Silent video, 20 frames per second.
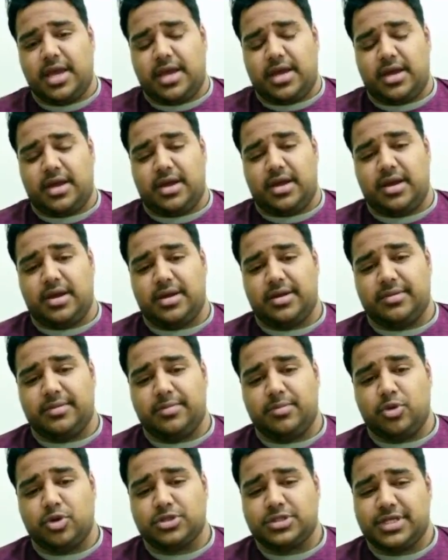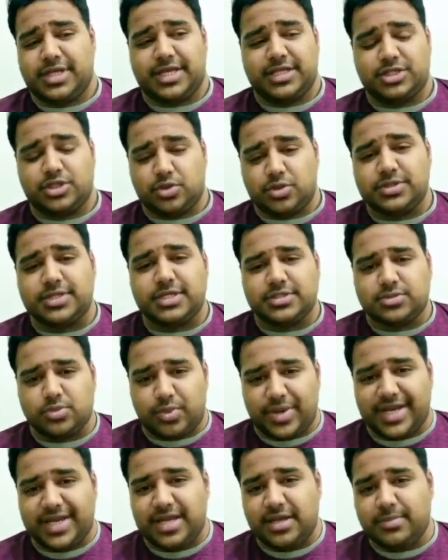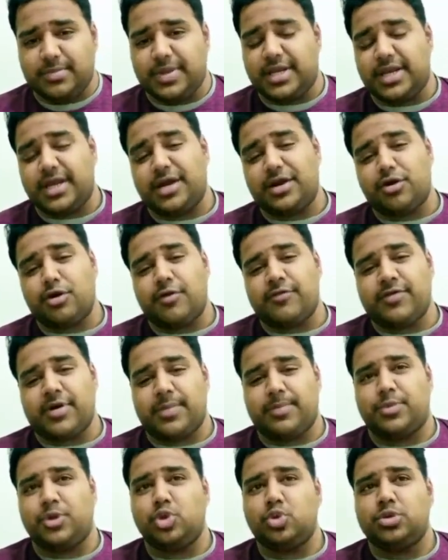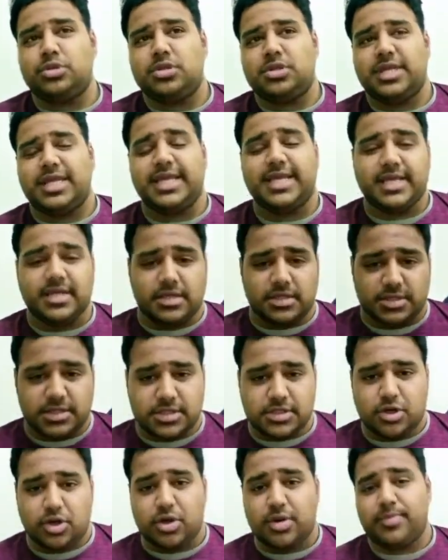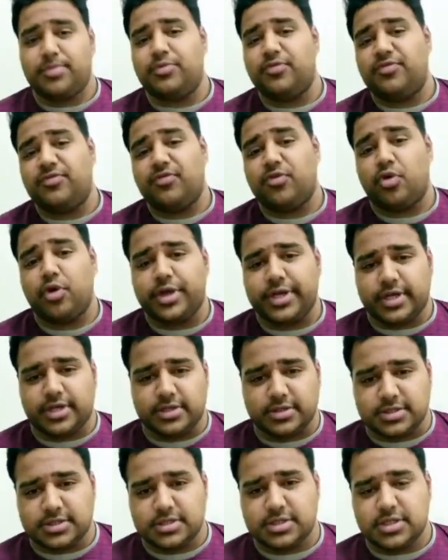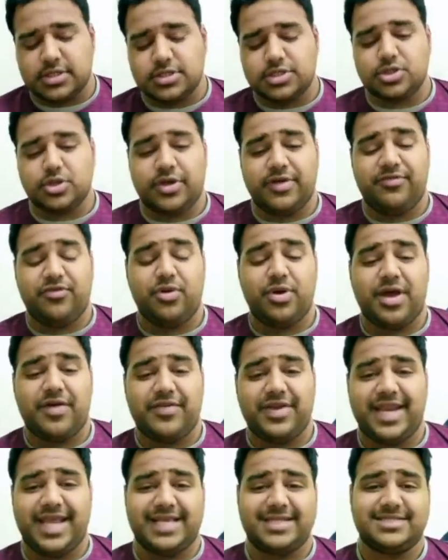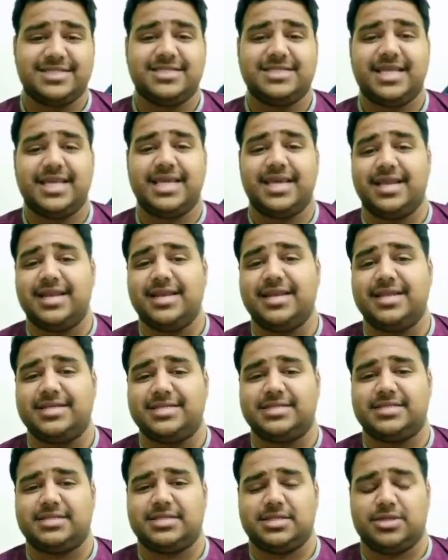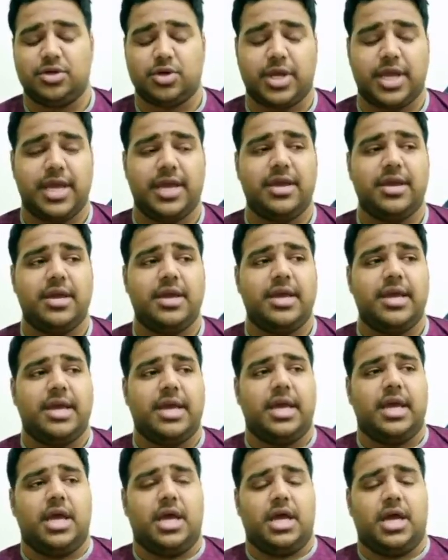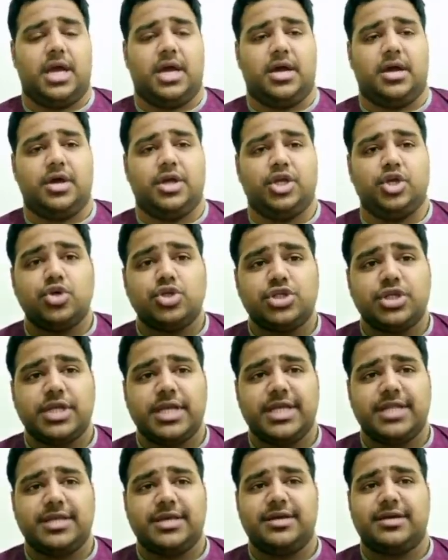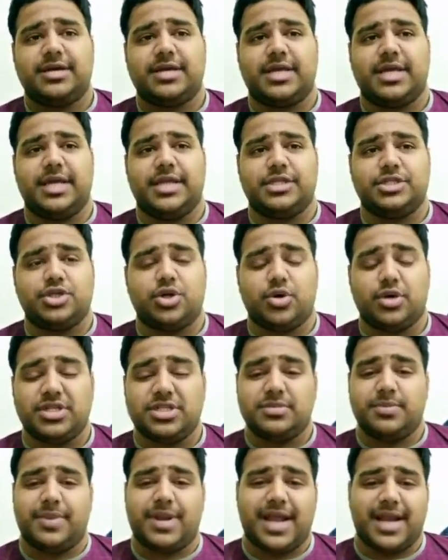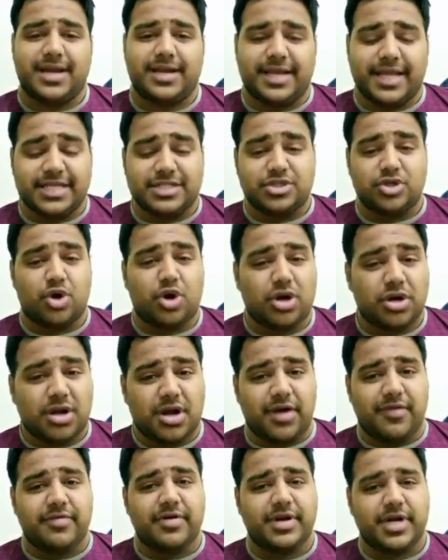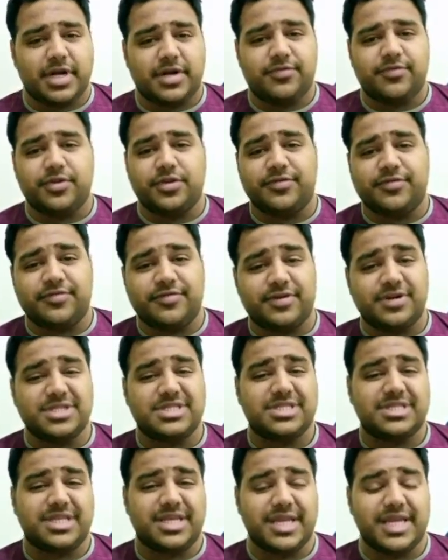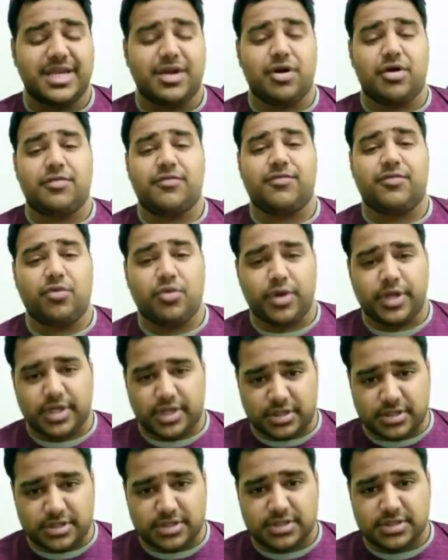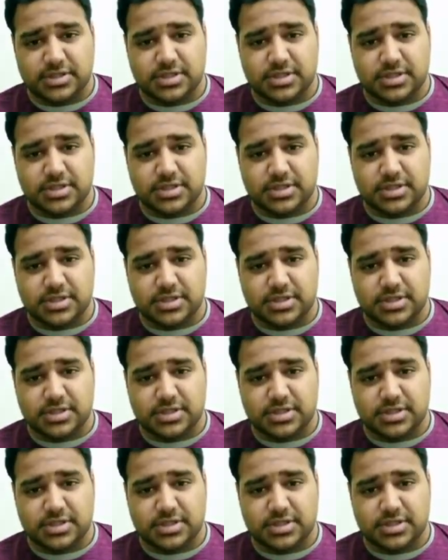Mostly it's used as waiting period of up to 3 years or up to 4 years. So if you have an existing illness, okay, usually the insurance plan does not cover it for the first 3 or 4 years.